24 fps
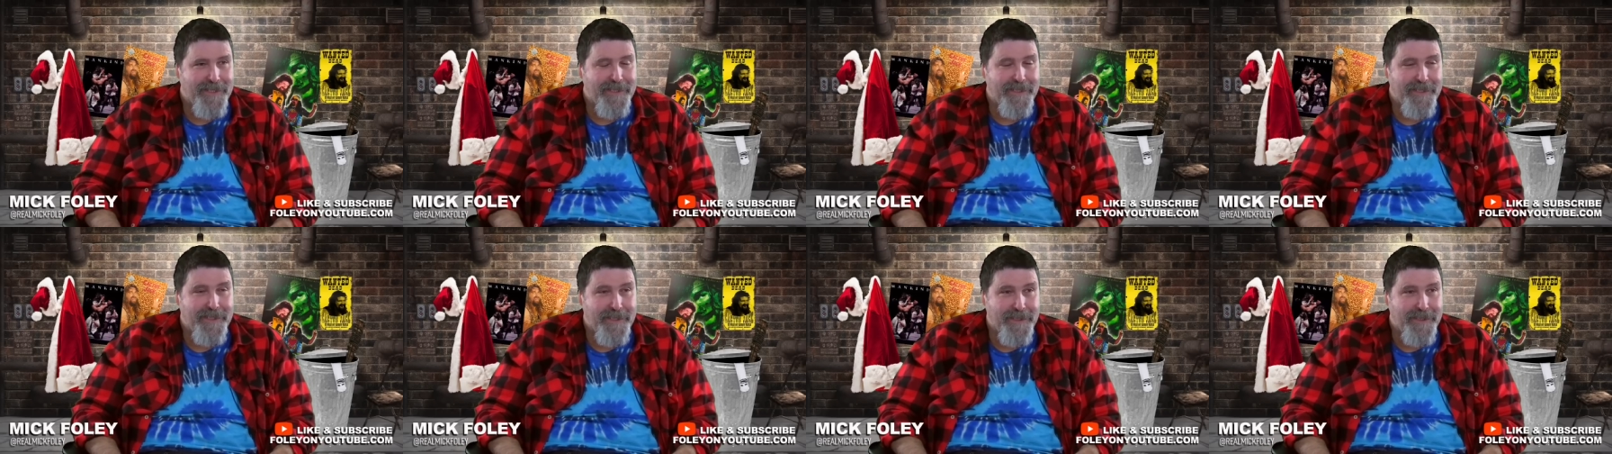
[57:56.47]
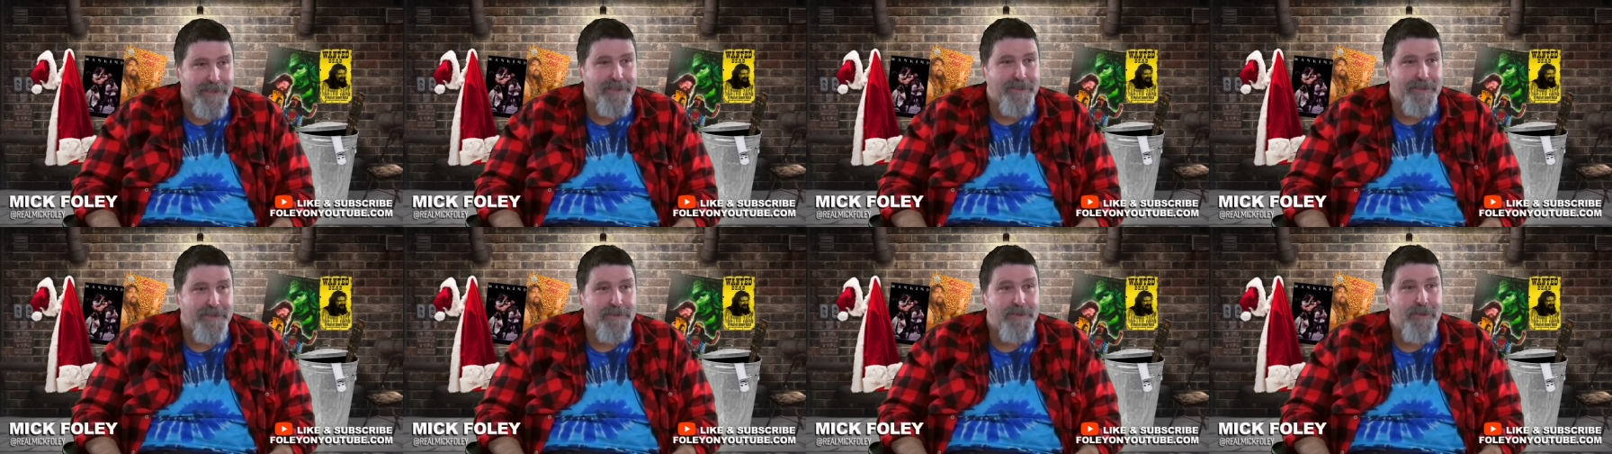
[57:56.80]
the
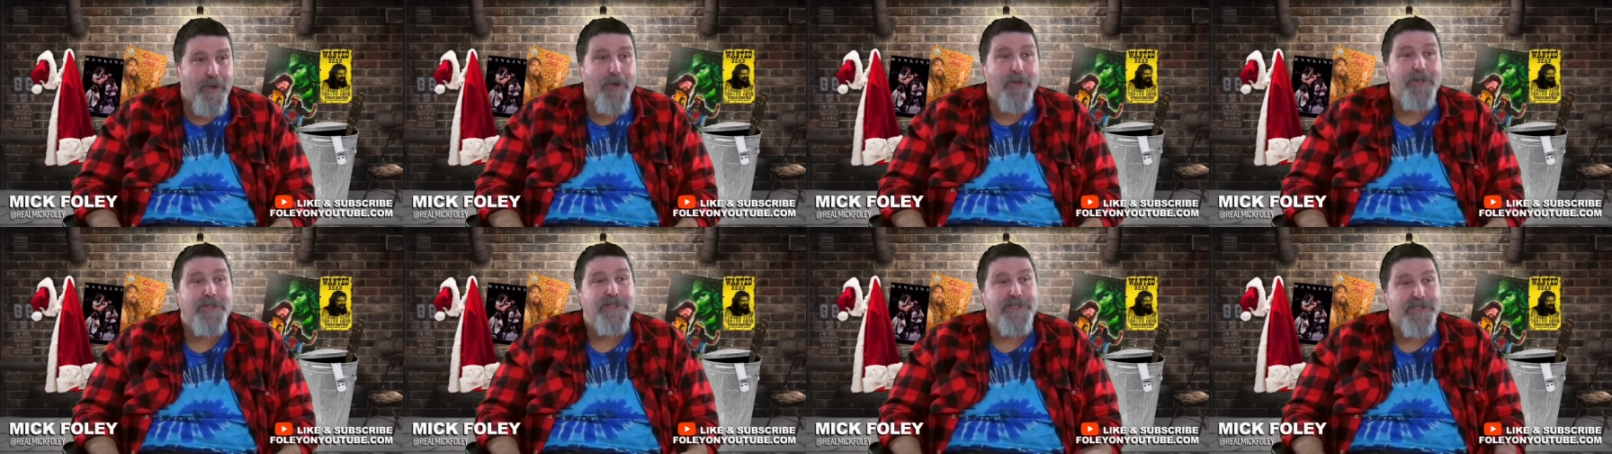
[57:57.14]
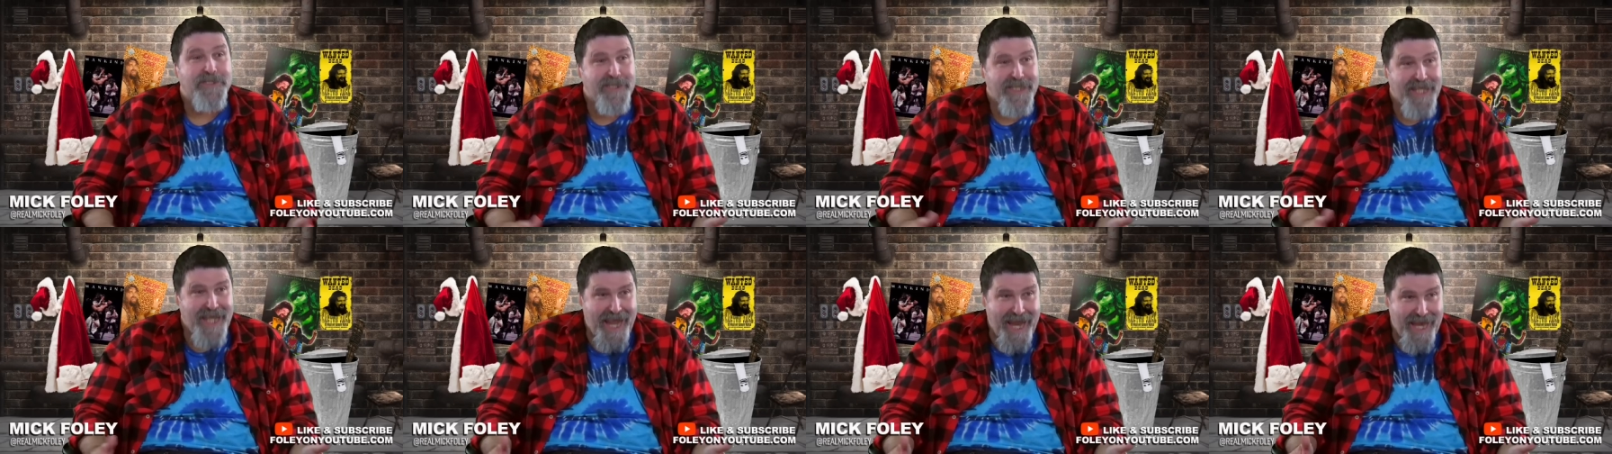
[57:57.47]
the
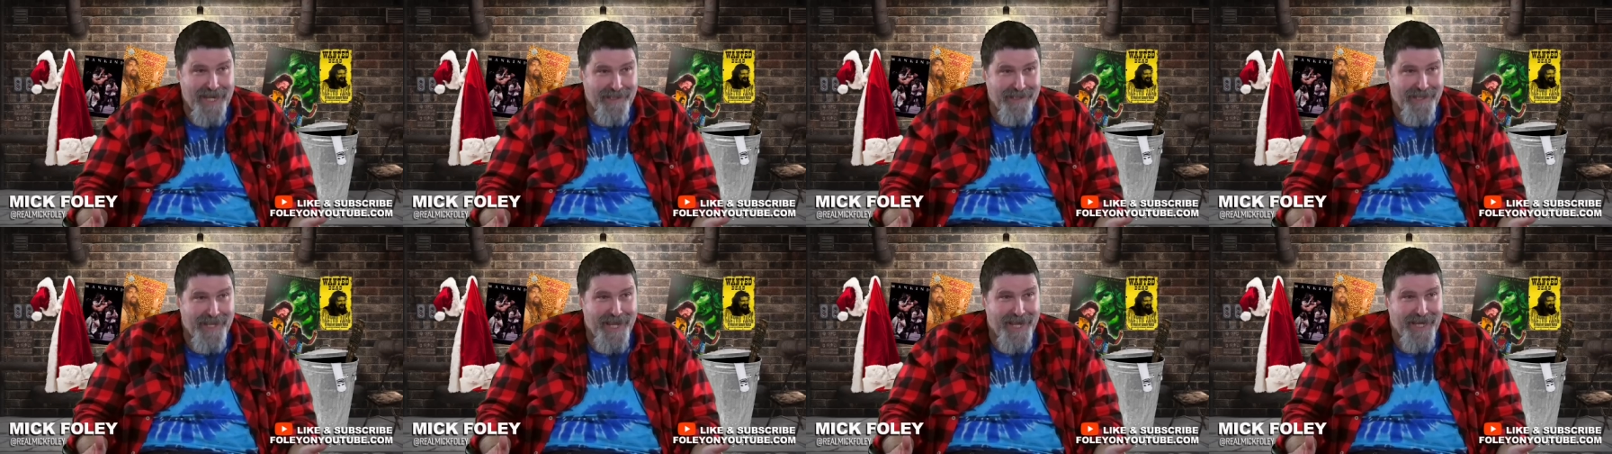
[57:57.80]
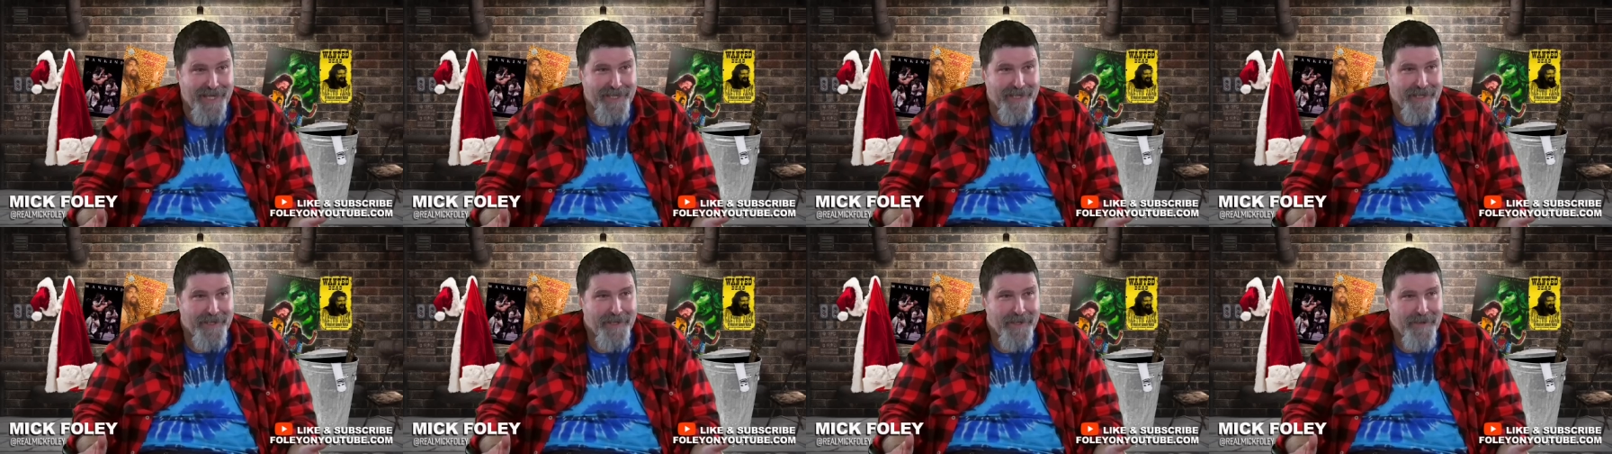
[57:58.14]
largest
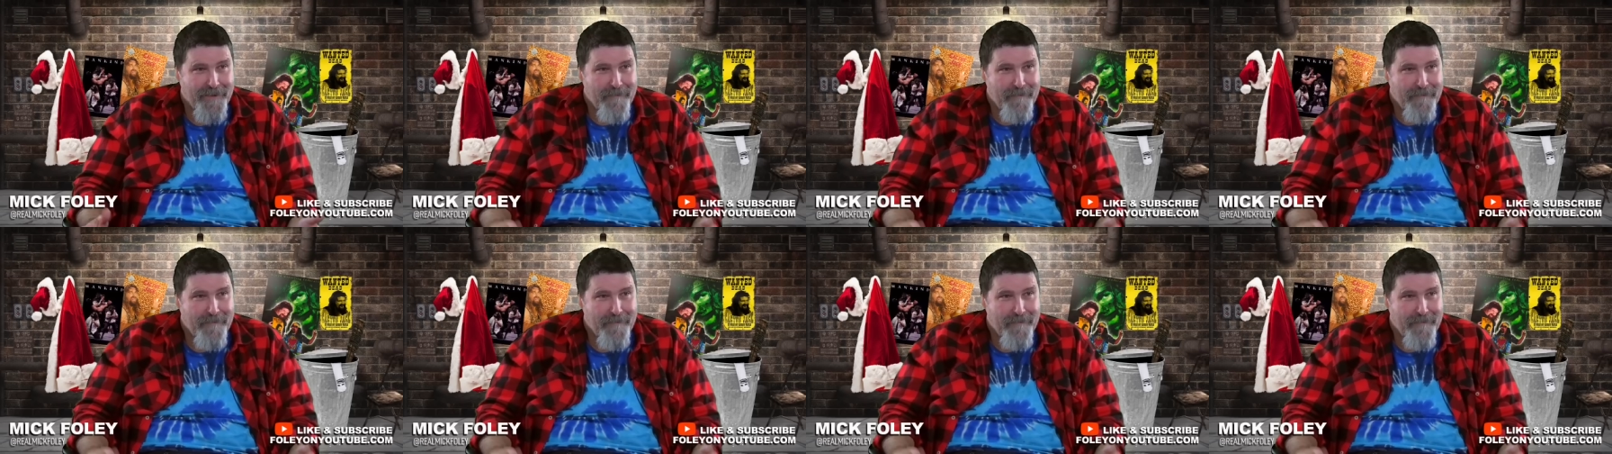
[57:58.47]
Cadillac